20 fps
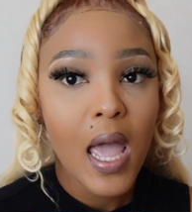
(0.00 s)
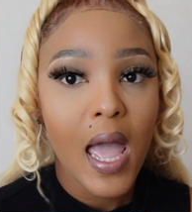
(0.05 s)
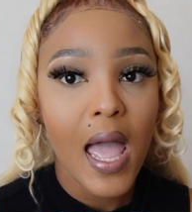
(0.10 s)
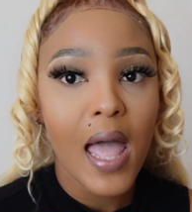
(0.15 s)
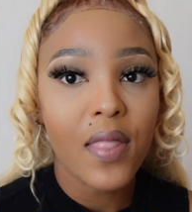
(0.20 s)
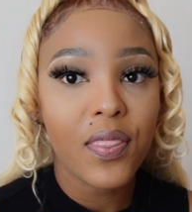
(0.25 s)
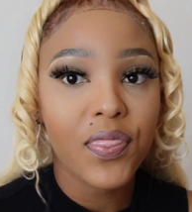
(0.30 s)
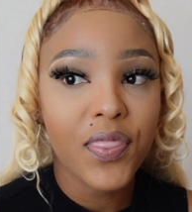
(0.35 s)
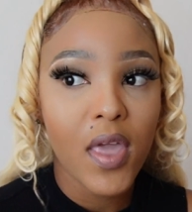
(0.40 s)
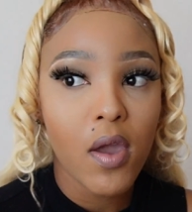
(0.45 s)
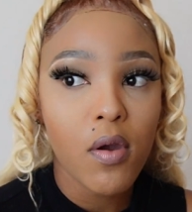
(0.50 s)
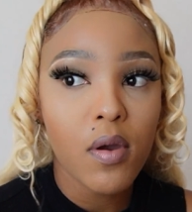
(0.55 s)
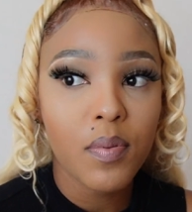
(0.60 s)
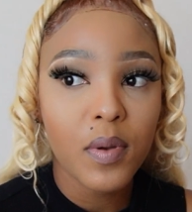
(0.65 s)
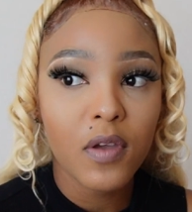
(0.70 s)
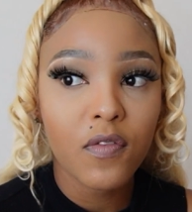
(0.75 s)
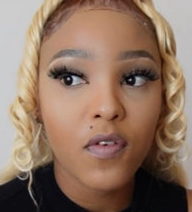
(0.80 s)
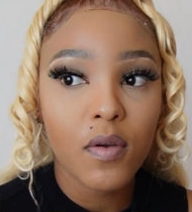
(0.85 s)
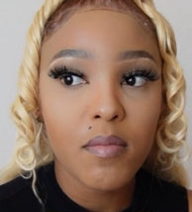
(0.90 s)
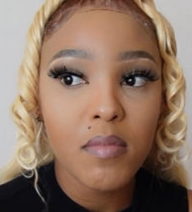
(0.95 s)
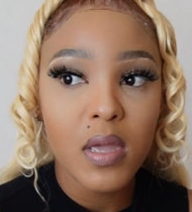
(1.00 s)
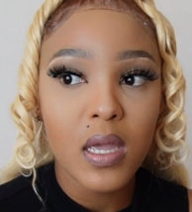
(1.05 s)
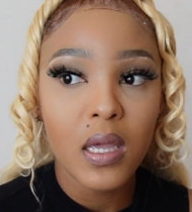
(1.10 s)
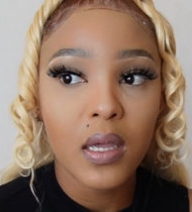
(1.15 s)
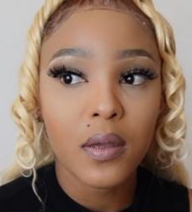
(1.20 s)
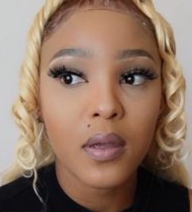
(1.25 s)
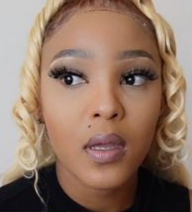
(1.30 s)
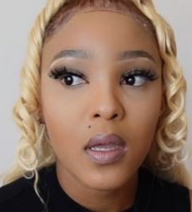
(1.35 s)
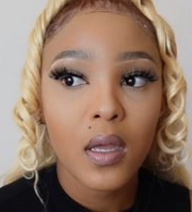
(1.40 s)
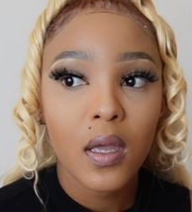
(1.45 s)
And therapy for
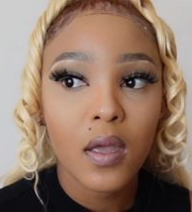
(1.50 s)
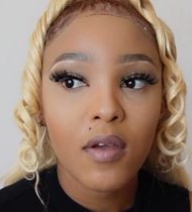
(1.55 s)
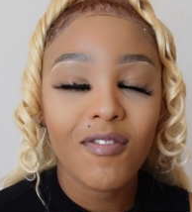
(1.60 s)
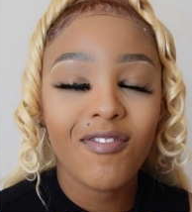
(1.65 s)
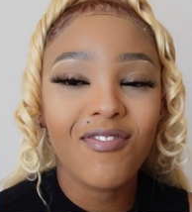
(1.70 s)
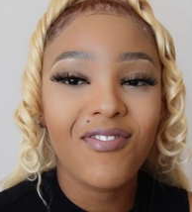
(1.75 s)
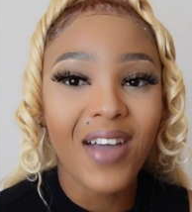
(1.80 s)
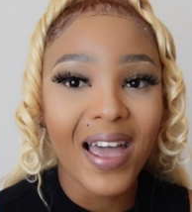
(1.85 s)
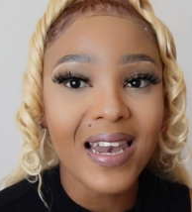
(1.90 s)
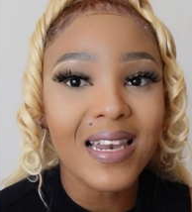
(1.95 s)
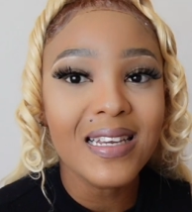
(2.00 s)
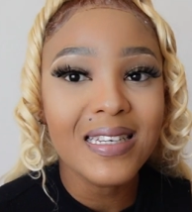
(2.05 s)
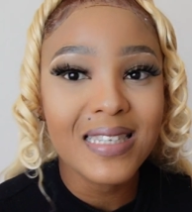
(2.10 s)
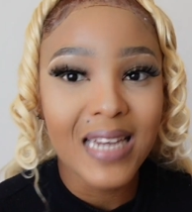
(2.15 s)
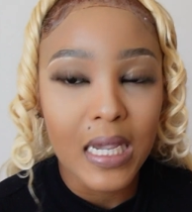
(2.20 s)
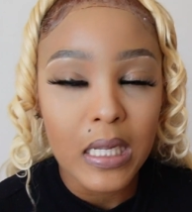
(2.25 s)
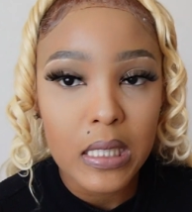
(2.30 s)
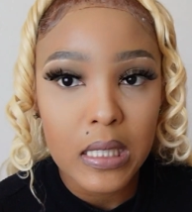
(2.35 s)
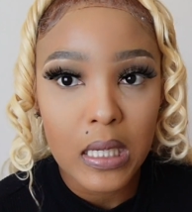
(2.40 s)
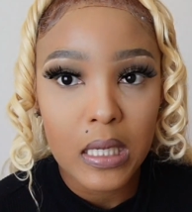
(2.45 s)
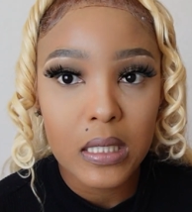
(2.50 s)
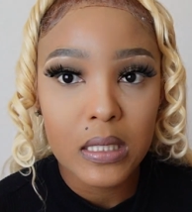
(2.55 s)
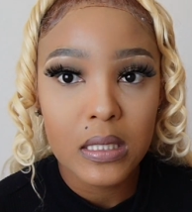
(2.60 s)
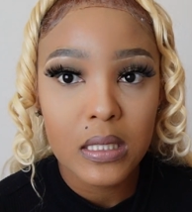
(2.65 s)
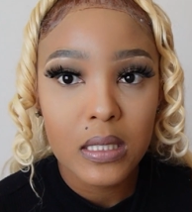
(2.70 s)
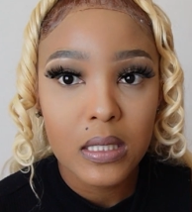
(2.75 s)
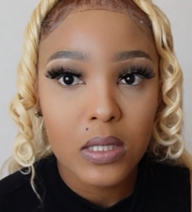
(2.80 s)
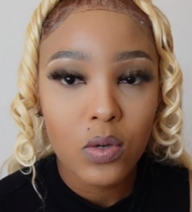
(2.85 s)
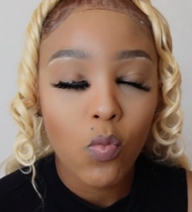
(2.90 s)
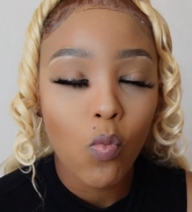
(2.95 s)
me validated
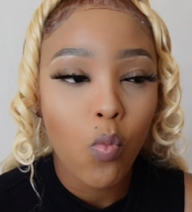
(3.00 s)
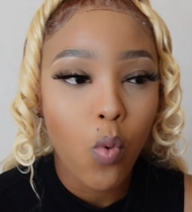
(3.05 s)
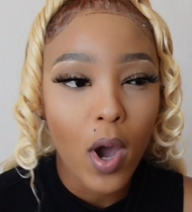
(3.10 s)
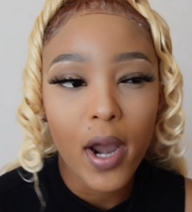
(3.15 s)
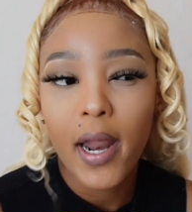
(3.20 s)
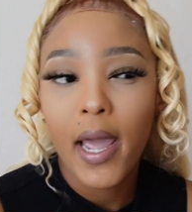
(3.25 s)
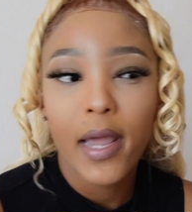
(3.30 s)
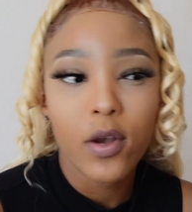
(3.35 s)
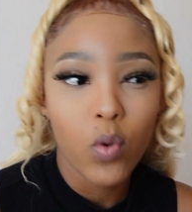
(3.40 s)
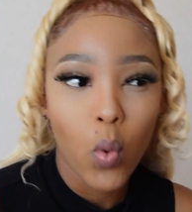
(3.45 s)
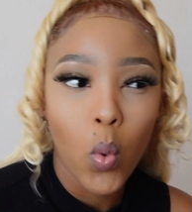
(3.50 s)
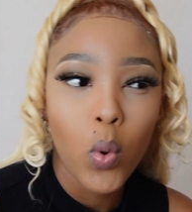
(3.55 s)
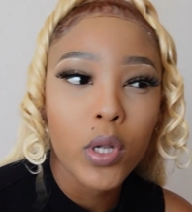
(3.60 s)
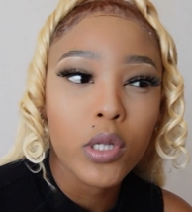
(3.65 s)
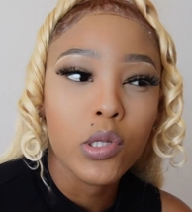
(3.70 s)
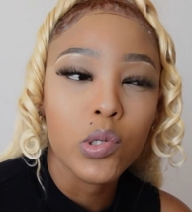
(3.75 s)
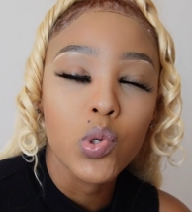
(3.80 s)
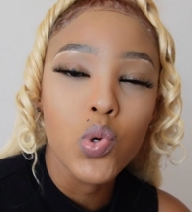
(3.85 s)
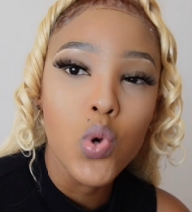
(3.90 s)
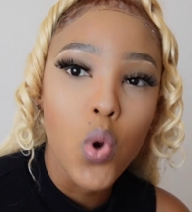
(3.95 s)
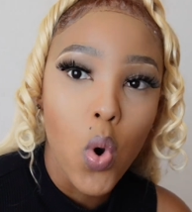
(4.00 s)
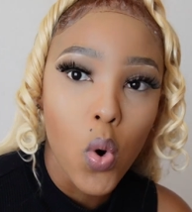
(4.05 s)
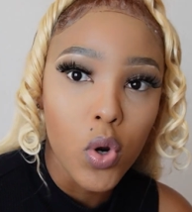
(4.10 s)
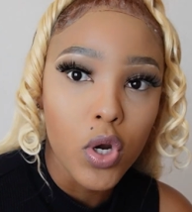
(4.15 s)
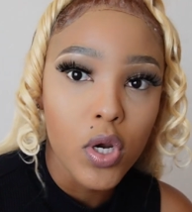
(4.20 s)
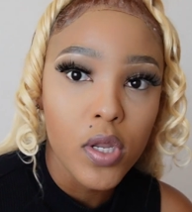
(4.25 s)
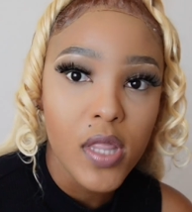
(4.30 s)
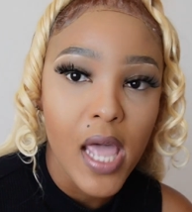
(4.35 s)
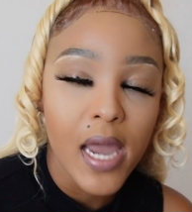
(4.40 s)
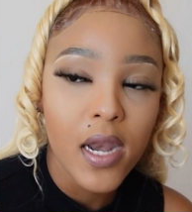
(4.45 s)
what I had always
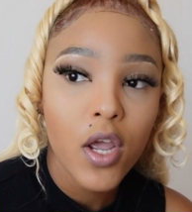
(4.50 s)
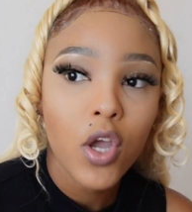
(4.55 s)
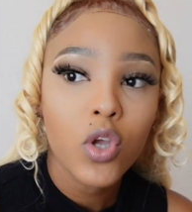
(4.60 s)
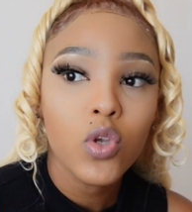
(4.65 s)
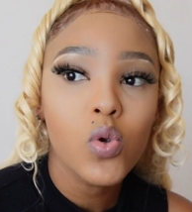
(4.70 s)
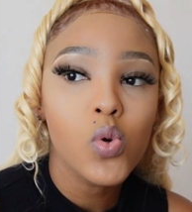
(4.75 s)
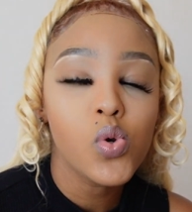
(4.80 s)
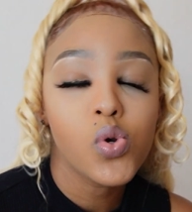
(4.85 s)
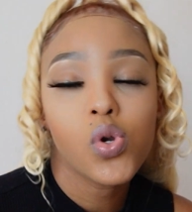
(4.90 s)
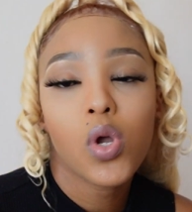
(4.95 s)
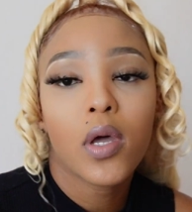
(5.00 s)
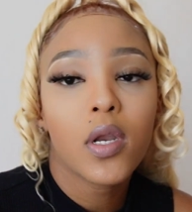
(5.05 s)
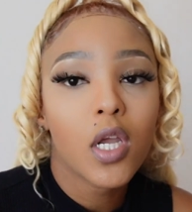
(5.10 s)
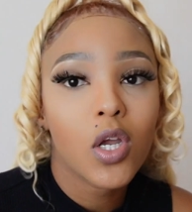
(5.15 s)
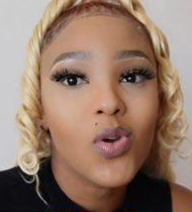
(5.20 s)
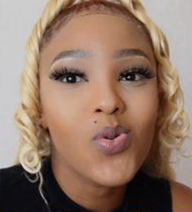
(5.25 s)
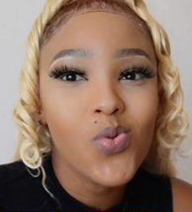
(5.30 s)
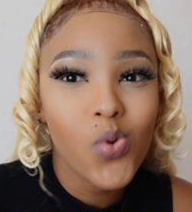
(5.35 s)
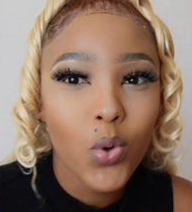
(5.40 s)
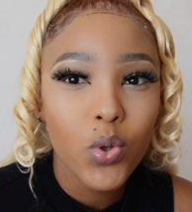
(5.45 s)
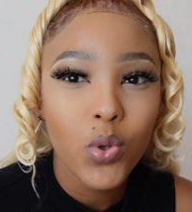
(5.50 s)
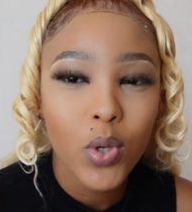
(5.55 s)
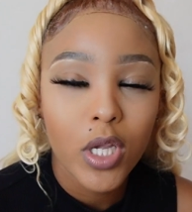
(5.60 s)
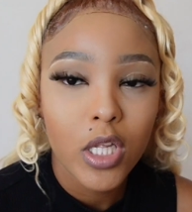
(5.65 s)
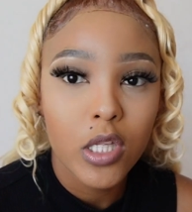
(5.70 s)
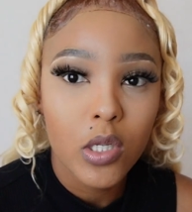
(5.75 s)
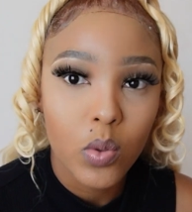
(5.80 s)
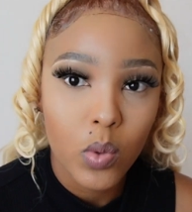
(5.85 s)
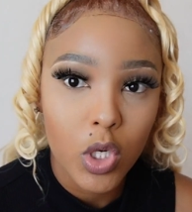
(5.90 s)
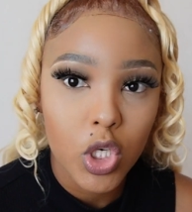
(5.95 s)
known, that you do not ignore your
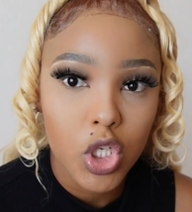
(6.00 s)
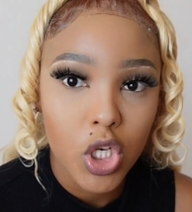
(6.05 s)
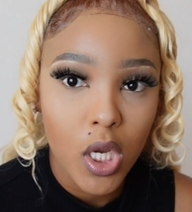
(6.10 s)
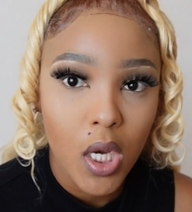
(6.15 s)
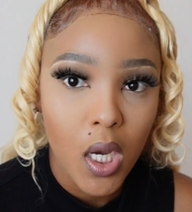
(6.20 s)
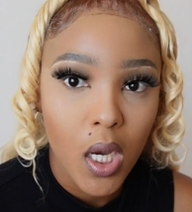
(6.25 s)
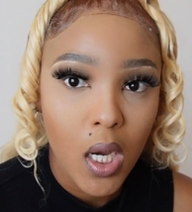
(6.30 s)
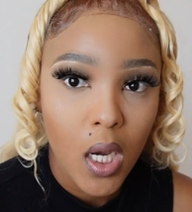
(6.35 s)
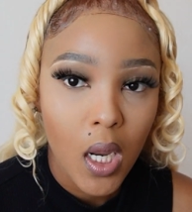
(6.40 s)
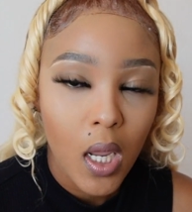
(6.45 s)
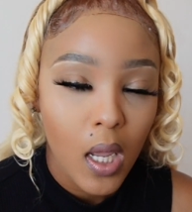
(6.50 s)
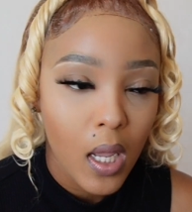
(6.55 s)
intuition.